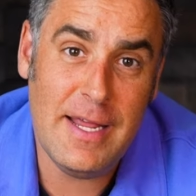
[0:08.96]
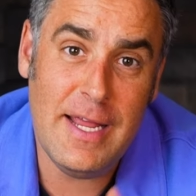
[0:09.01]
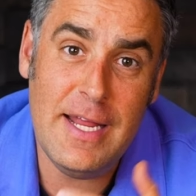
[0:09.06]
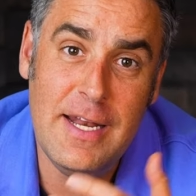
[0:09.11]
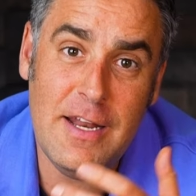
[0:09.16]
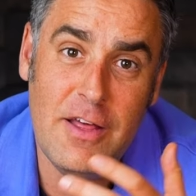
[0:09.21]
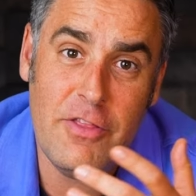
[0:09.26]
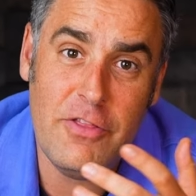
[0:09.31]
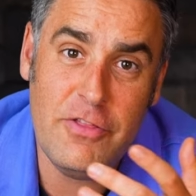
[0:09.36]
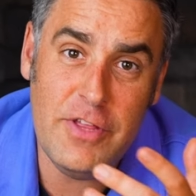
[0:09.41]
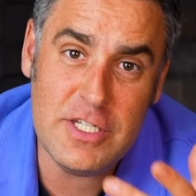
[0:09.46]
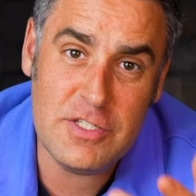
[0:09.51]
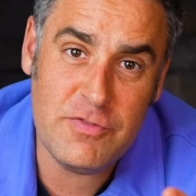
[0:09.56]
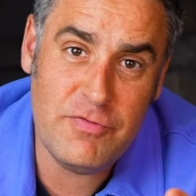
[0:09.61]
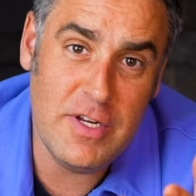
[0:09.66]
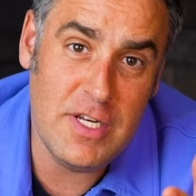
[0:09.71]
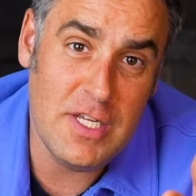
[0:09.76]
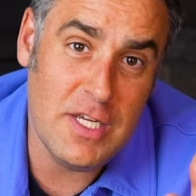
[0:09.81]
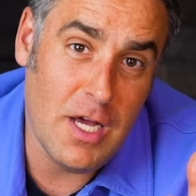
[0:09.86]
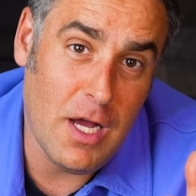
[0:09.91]
In this
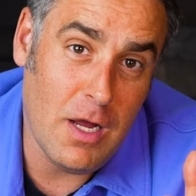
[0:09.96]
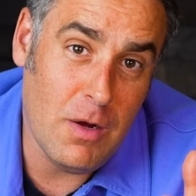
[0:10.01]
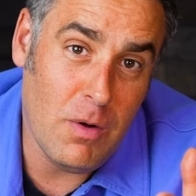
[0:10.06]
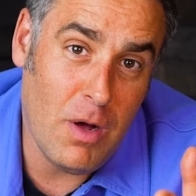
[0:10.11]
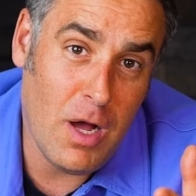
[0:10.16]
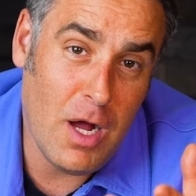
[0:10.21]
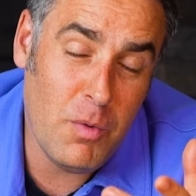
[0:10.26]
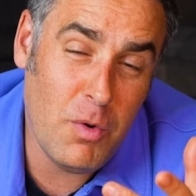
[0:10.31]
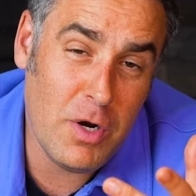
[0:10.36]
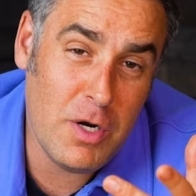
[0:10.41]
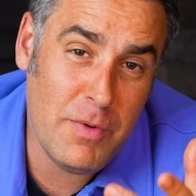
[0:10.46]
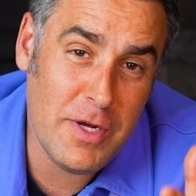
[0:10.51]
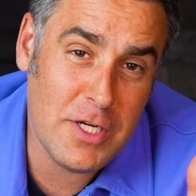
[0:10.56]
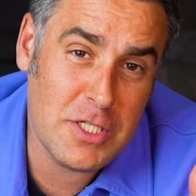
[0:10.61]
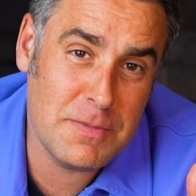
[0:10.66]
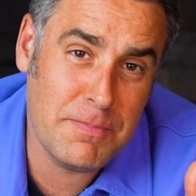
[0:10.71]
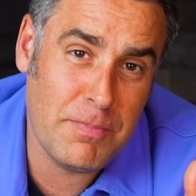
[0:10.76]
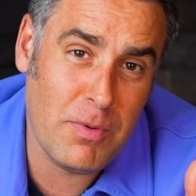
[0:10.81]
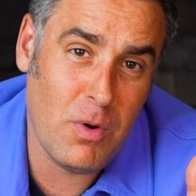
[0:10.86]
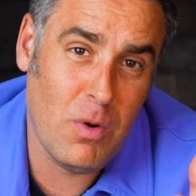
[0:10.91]
video, I want to
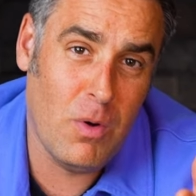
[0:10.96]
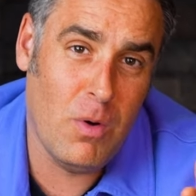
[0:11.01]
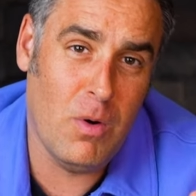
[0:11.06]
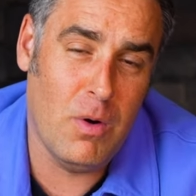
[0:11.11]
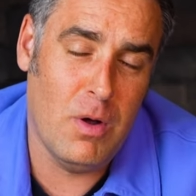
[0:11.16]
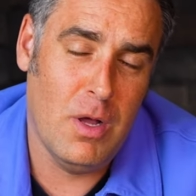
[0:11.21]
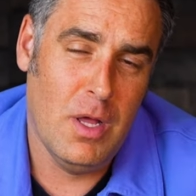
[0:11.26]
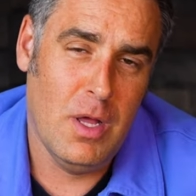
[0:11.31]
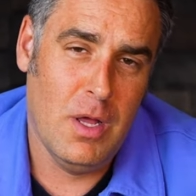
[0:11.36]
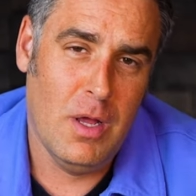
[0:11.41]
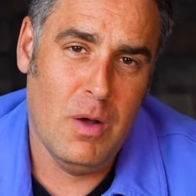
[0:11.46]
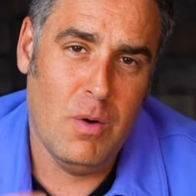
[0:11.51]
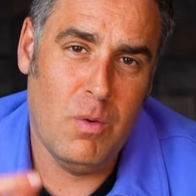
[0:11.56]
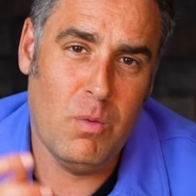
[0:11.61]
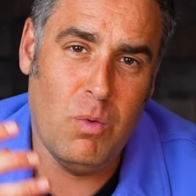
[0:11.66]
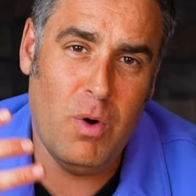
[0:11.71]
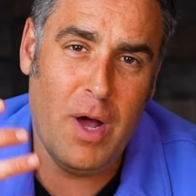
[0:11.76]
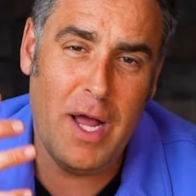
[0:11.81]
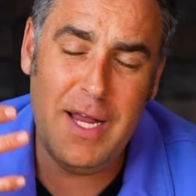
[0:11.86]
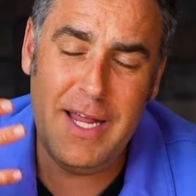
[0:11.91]
explore
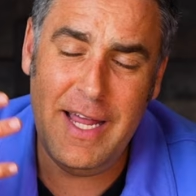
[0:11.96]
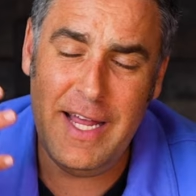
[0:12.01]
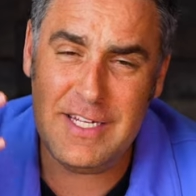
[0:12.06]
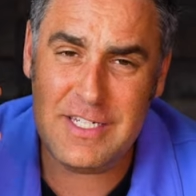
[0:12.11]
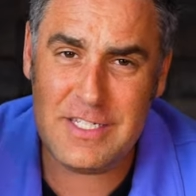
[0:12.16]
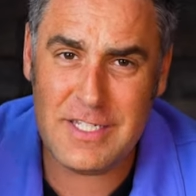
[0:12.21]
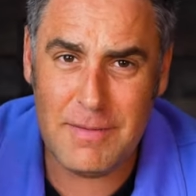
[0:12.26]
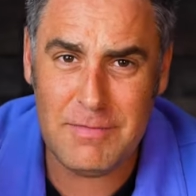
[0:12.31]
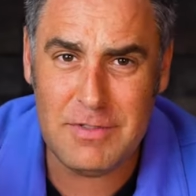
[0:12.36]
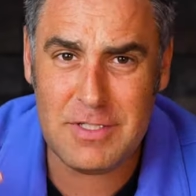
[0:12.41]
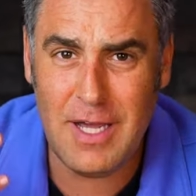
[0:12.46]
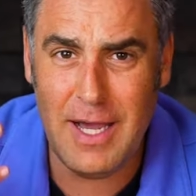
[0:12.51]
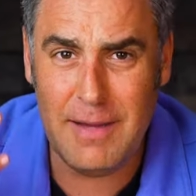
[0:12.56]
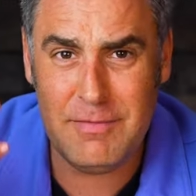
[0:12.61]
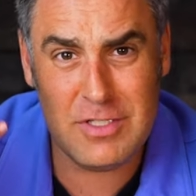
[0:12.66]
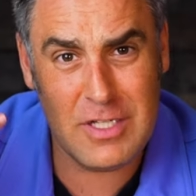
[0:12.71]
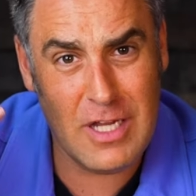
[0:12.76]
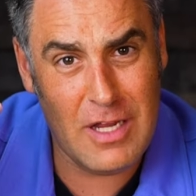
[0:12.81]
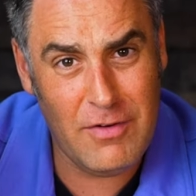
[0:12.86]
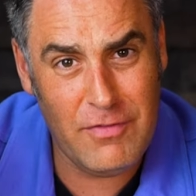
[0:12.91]
why it
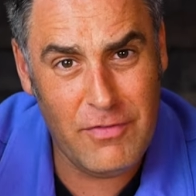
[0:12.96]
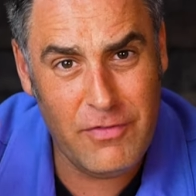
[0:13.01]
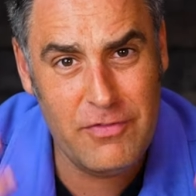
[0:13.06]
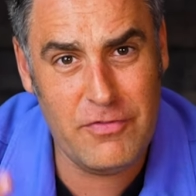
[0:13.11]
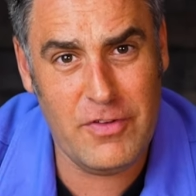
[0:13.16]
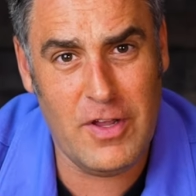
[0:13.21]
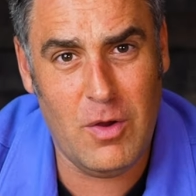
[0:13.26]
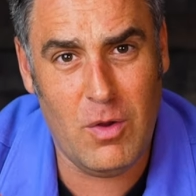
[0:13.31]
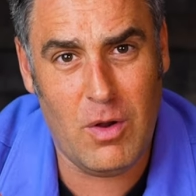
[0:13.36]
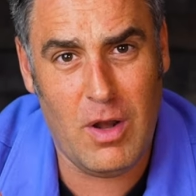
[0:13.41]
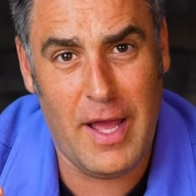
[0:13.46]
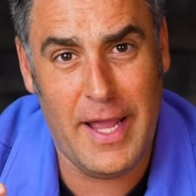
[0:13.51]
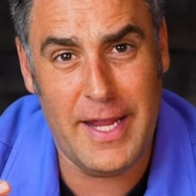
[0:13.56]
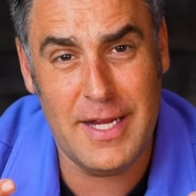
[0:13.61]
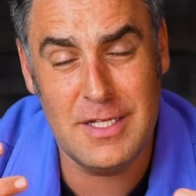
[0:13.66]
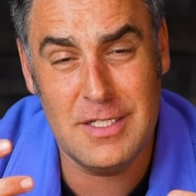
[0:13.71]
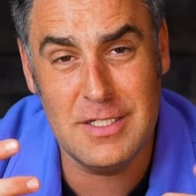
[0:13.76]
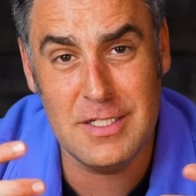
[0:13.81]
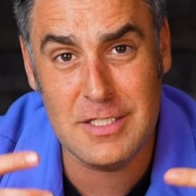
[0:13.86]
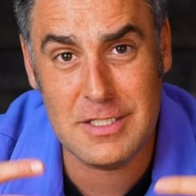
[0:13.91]
sometimes can feel
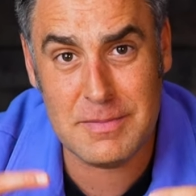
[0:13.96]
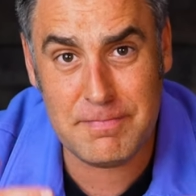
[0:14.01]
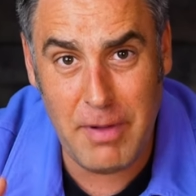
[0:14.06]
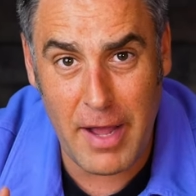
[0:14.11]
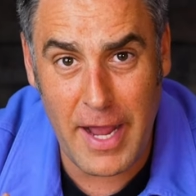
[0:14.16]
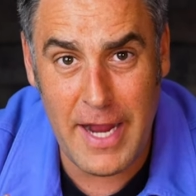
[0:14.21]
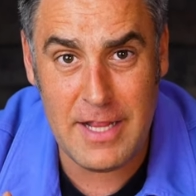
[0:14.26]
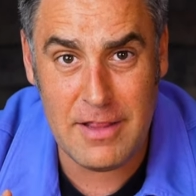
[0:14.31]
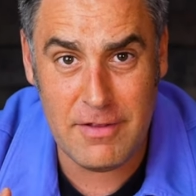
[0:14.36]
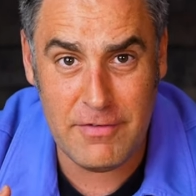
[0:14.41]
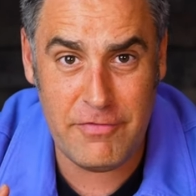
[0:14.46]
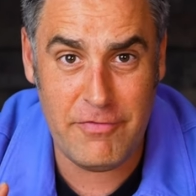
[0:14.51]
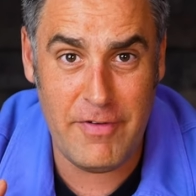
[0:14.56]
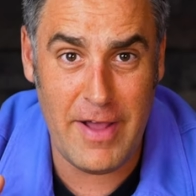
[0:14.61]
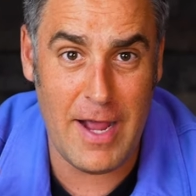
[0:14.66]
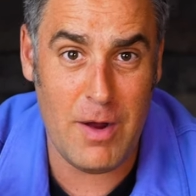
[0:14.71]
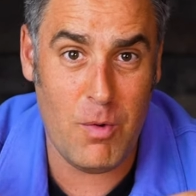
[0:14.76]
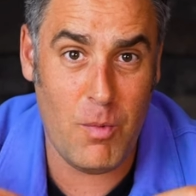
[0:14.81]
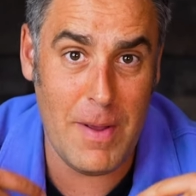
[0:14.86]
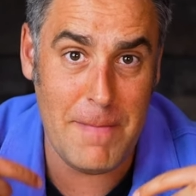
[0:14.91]
like, despite the
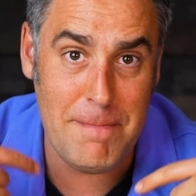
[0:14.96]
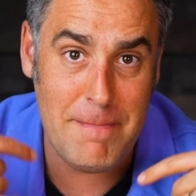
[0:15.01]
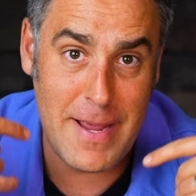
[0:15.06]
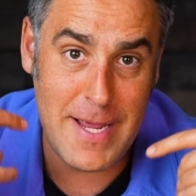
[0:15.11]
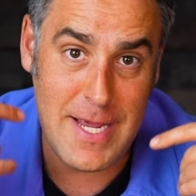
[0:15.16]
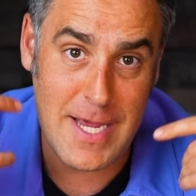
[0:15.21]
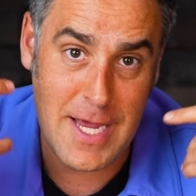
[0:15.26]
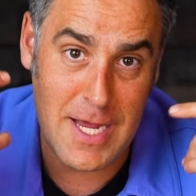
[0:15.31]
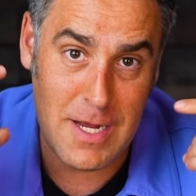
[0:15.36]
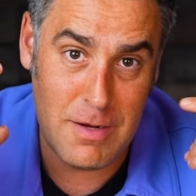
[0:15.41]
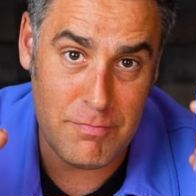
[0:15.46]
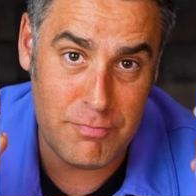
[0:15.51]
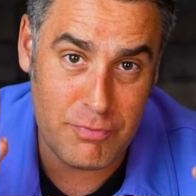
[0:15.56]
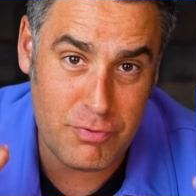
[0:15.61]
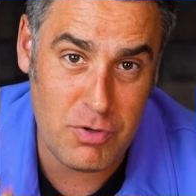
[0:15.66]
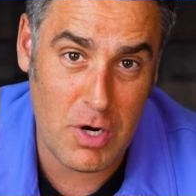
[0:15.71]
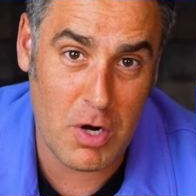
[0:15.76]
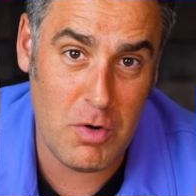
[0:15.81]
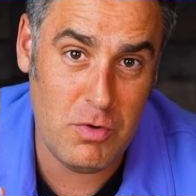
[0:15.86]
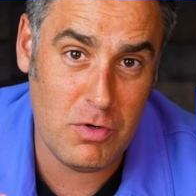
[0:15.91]
fact we're making
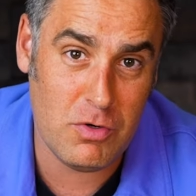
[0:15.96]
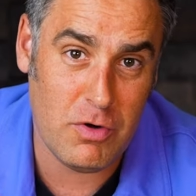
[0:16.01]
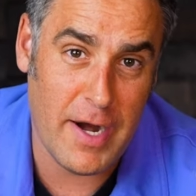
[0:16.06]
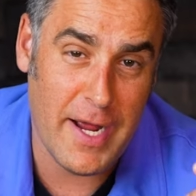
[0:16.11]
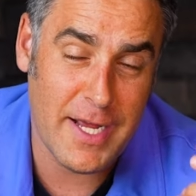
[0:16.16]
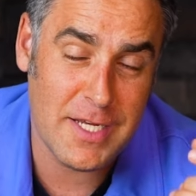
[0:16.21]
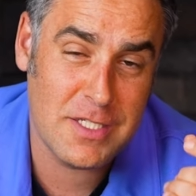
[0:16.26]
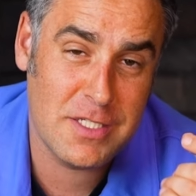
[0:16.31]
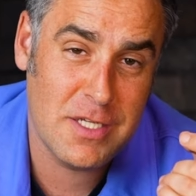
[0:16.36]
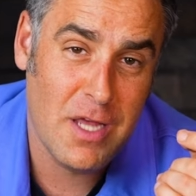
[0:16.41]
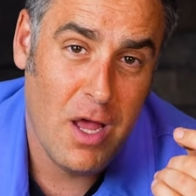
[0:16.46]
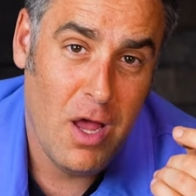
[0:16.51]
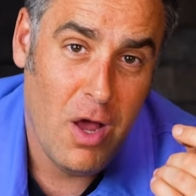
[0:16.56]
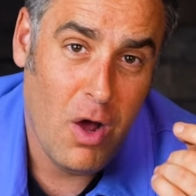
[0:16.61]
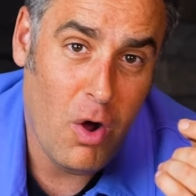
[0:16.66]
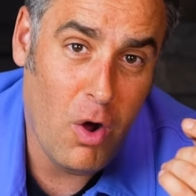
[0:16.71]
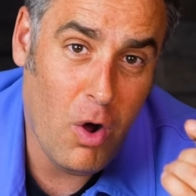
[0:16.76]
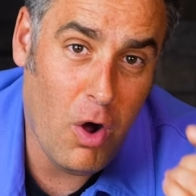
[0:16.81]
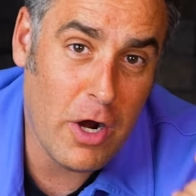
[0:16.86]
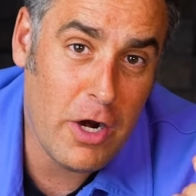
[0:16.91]
progress
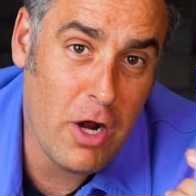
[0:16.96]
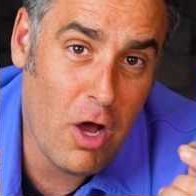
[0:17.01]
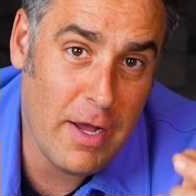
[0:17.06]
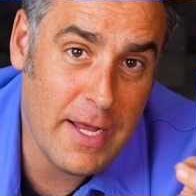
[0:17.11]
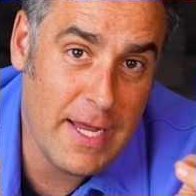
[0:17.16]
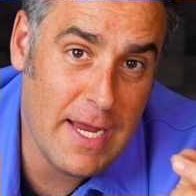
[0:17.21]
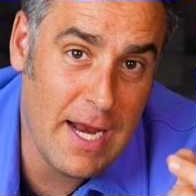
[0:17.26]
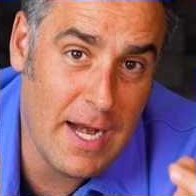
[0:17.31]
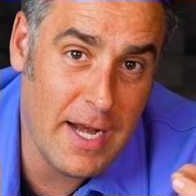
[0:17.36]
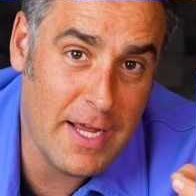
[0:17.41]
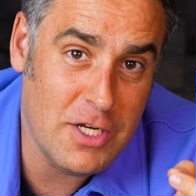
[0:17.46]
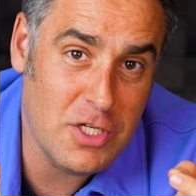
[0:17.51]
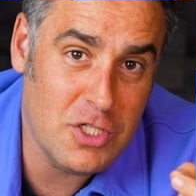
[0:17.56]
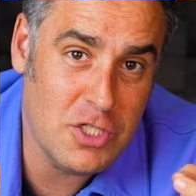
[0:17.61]
on our healing